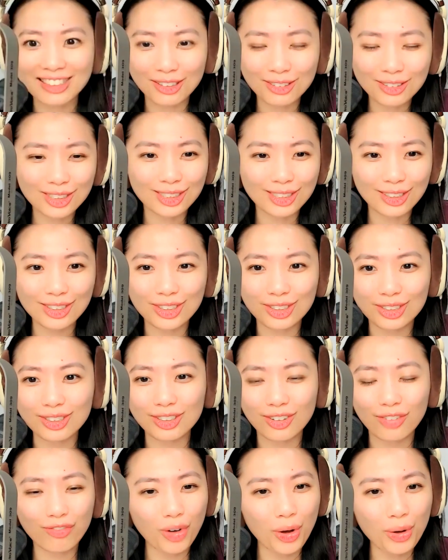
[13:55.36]
know, search your
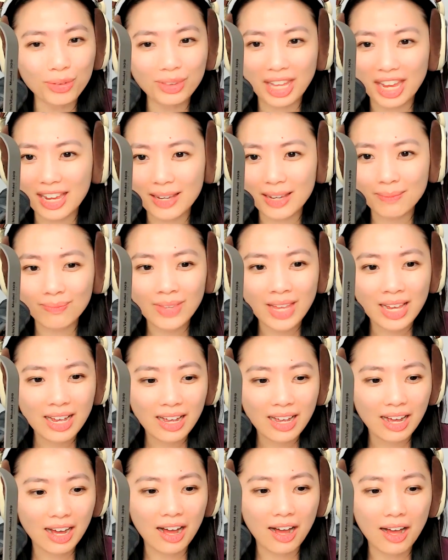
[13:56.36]
full name
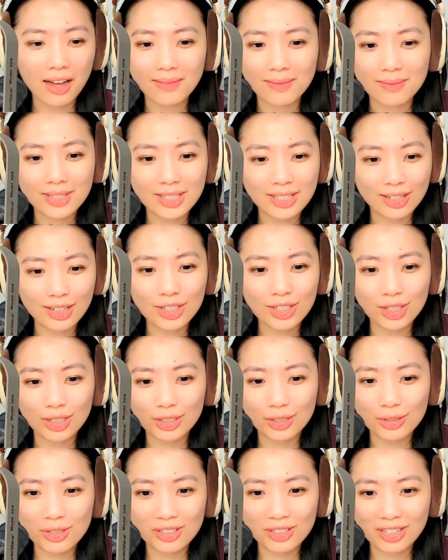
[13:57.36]
um, search your
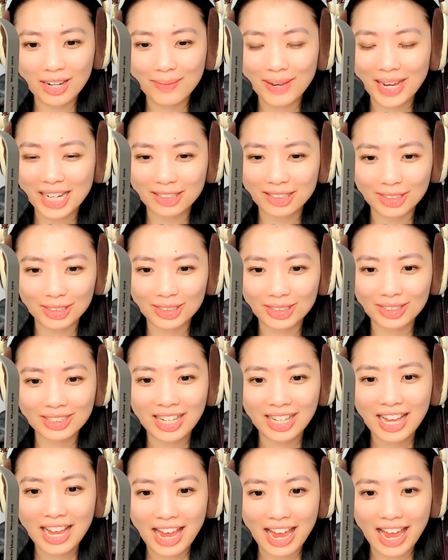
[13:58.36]
username handles,
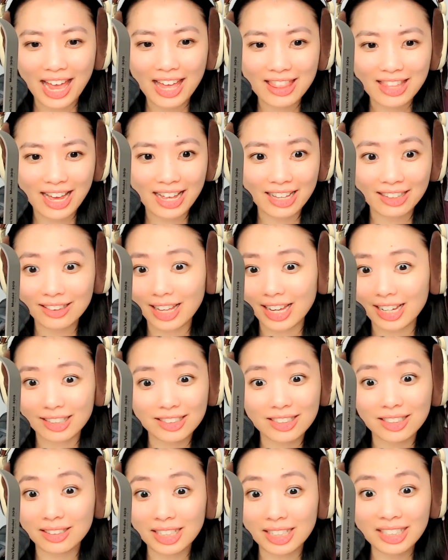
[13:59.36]
and then
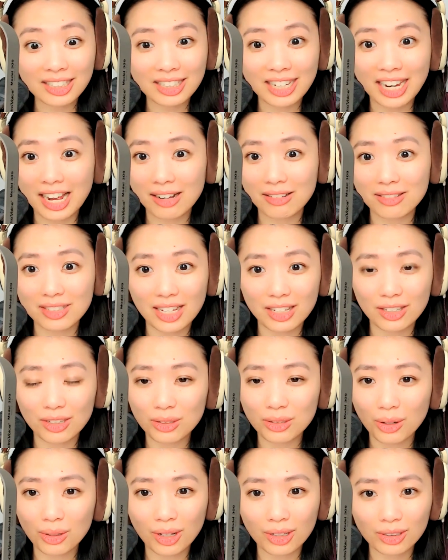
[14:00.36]
like delete accounts that you
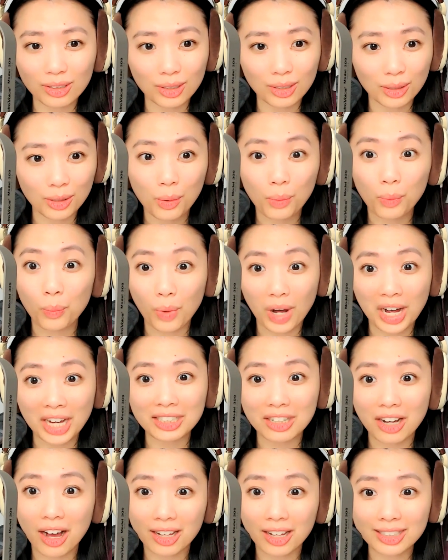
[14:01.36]
no longer
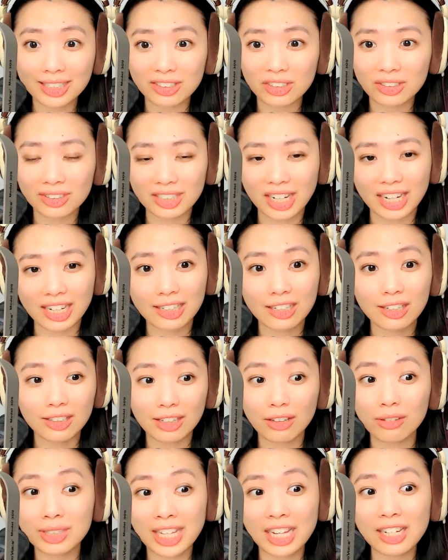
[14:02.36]
want on the internet.
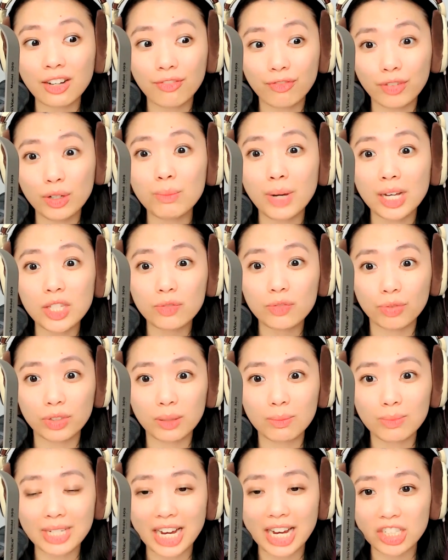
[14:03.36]
It'll take a few months for
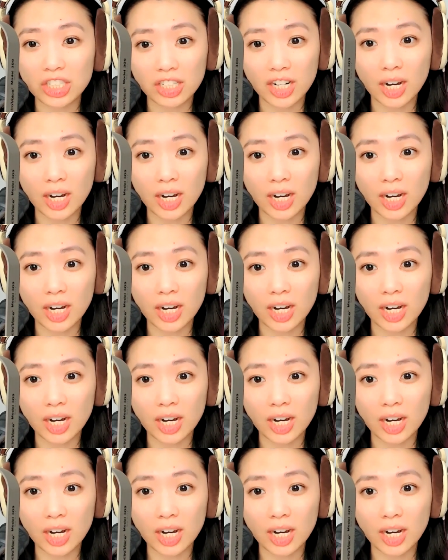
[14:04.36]
them to actually